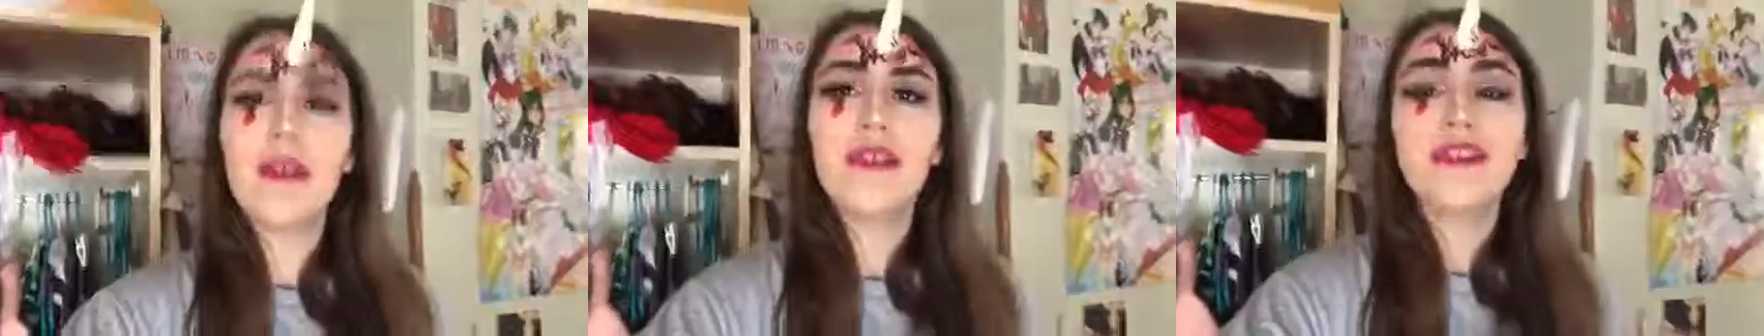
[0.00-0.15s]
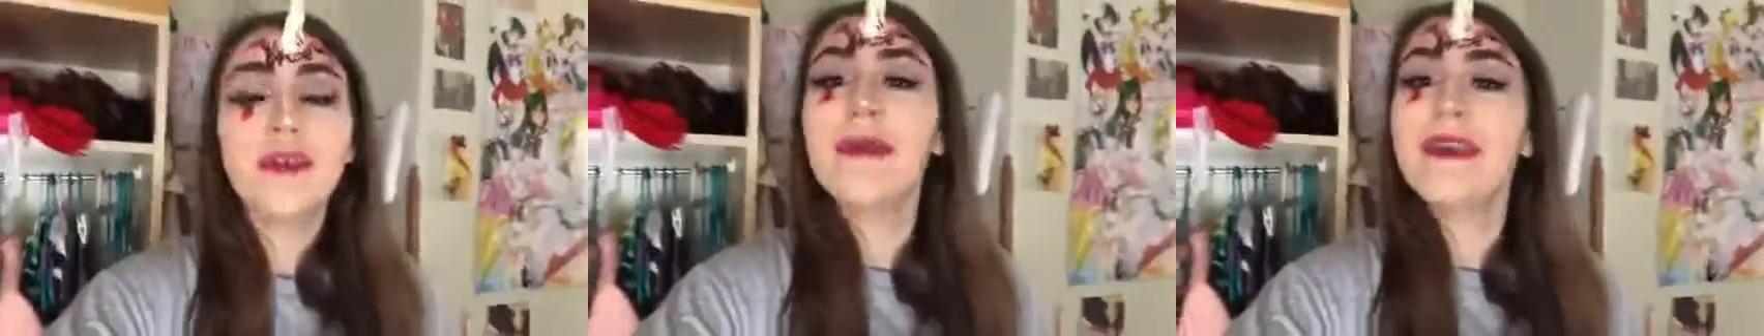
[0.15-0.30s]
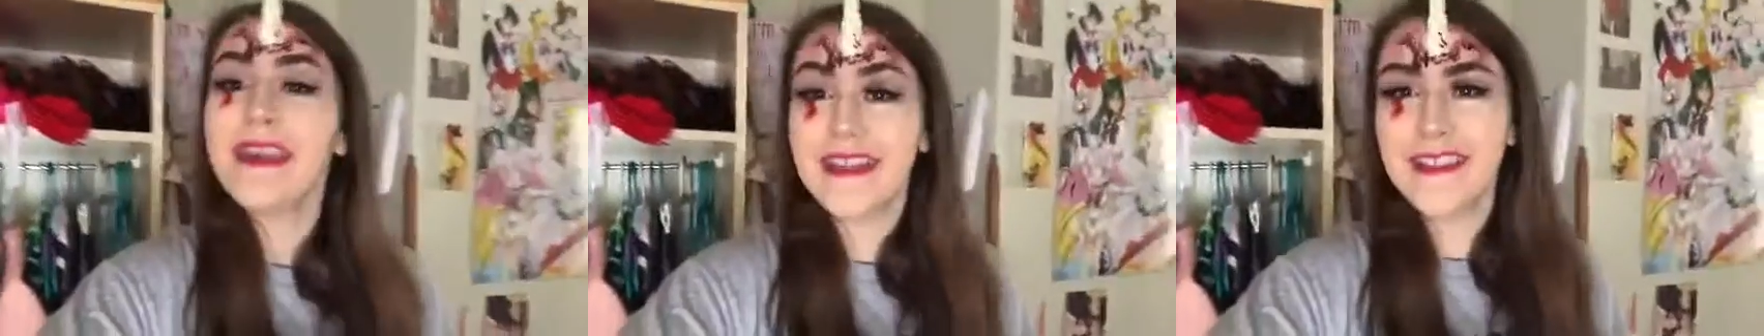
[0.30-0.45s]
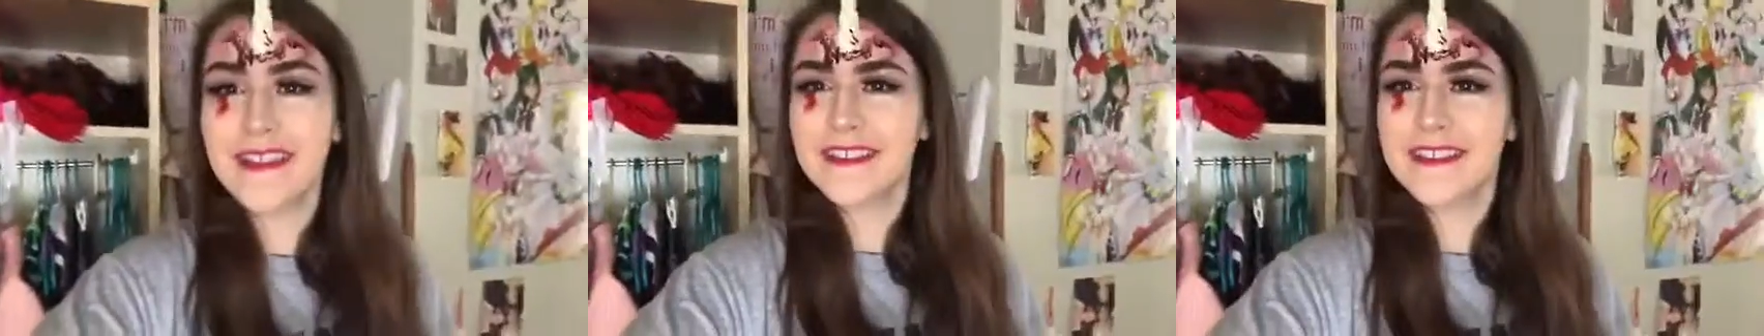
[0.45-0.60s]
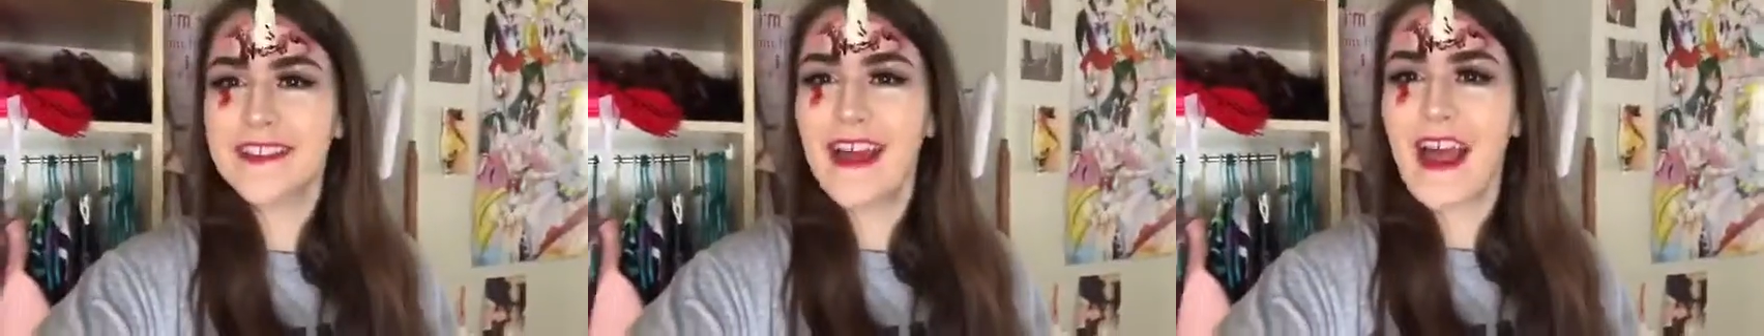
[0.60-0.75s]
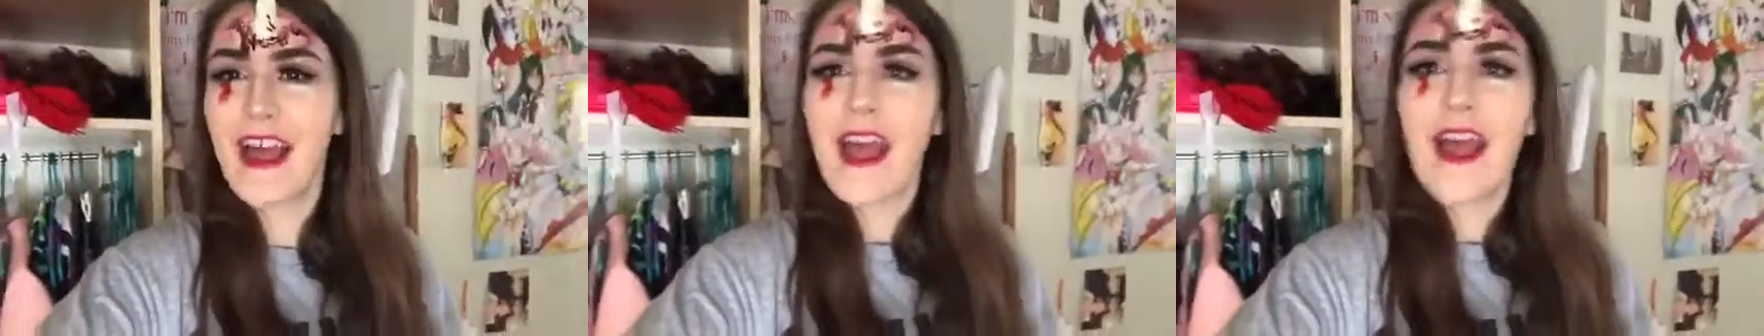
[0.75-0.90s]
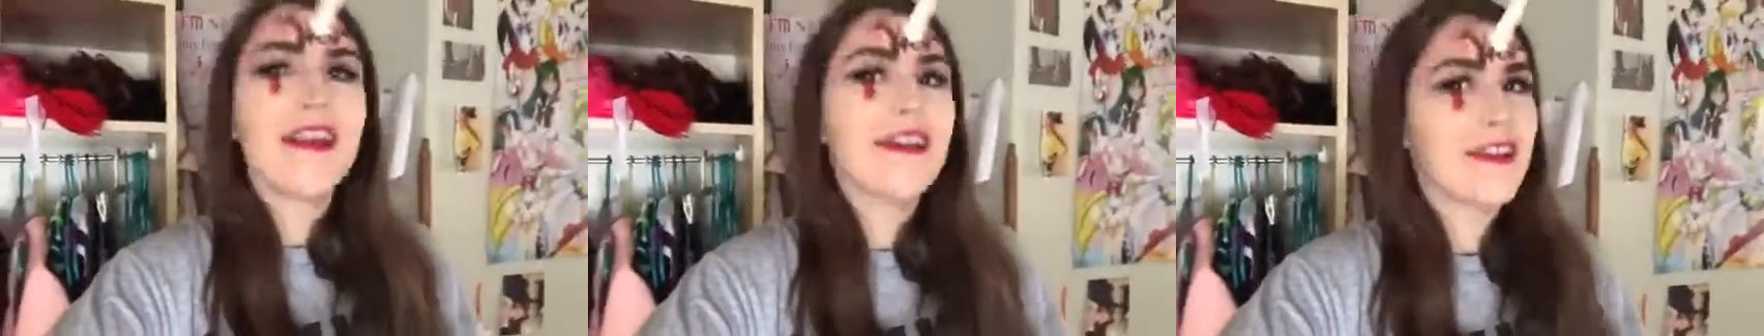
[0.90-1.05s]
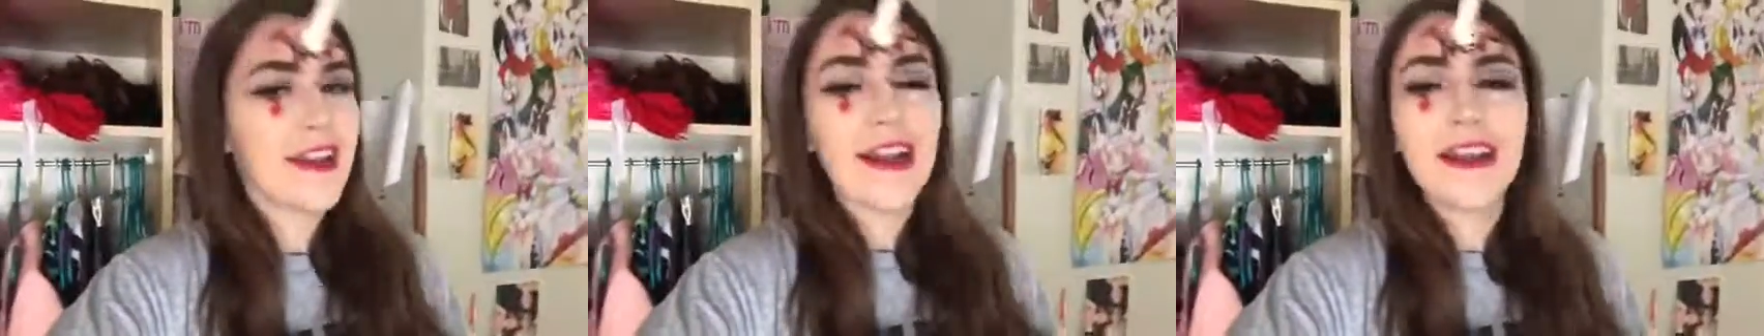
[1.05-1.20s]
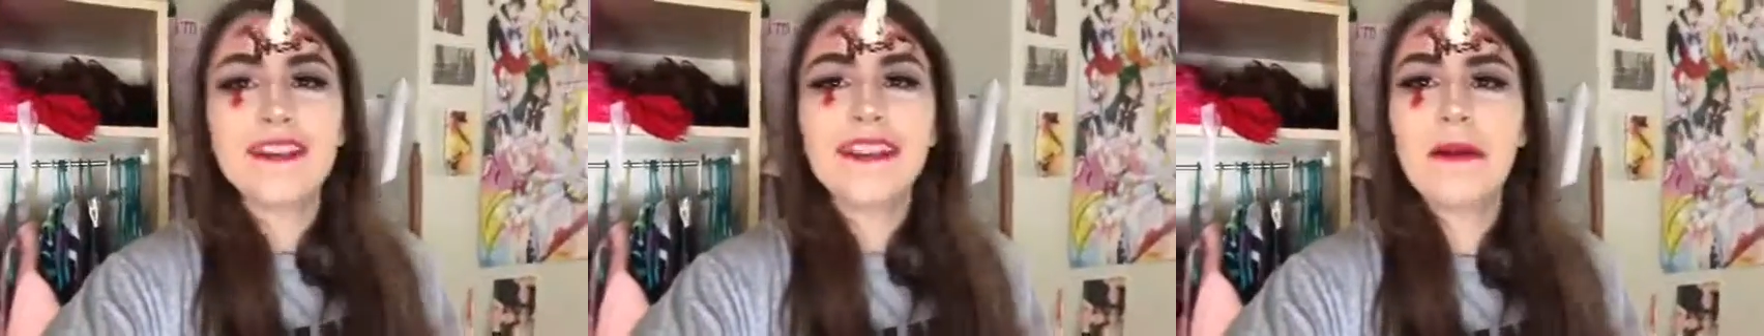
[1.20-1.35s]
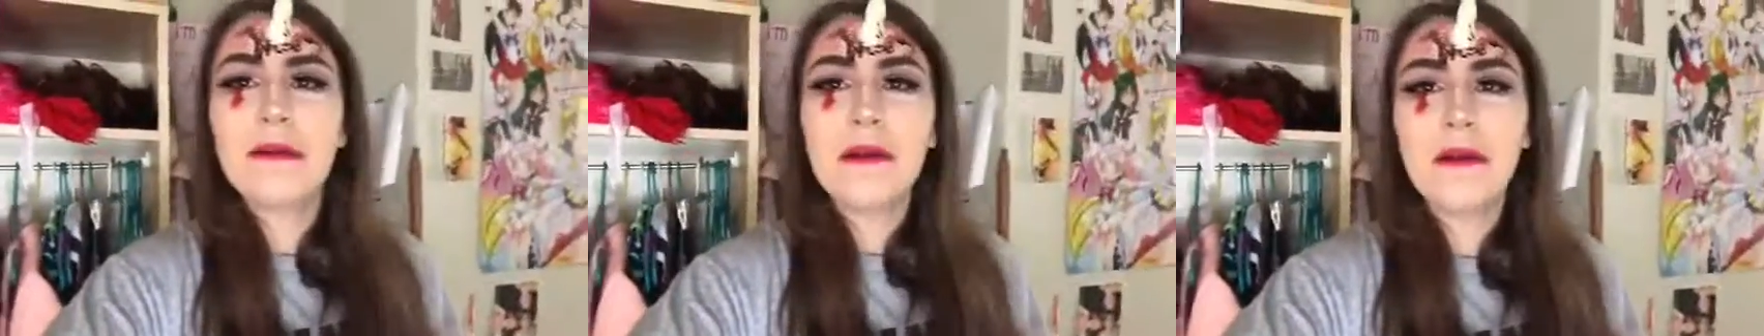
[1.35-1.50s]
So kids, next time